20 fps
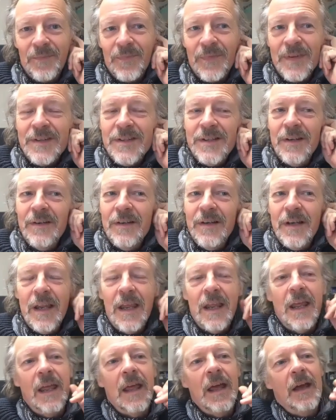So
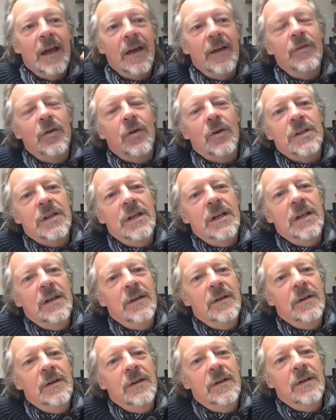have you got
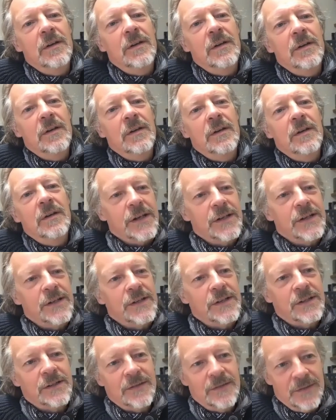any words of
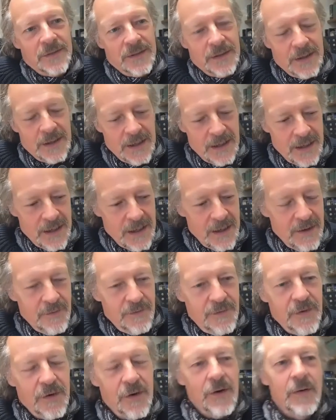advice
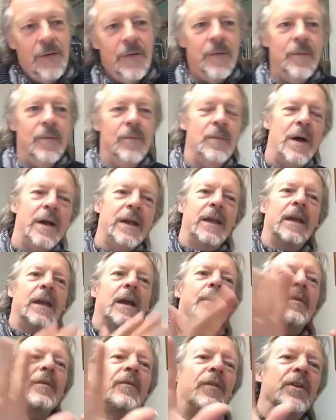for making
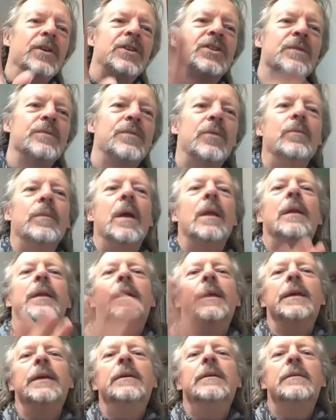up a very simple
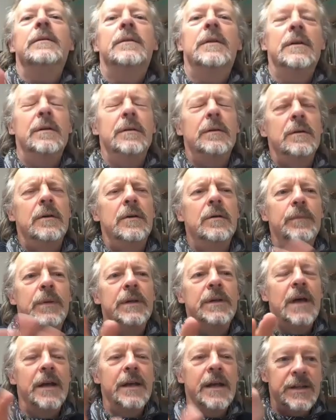melody that could be
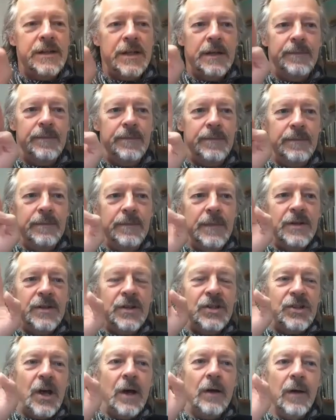done as a
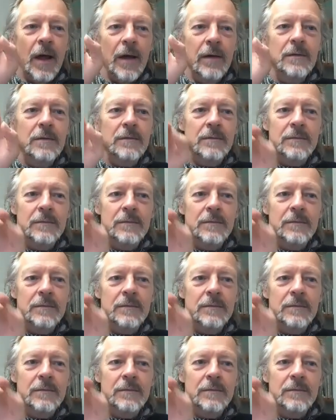solo?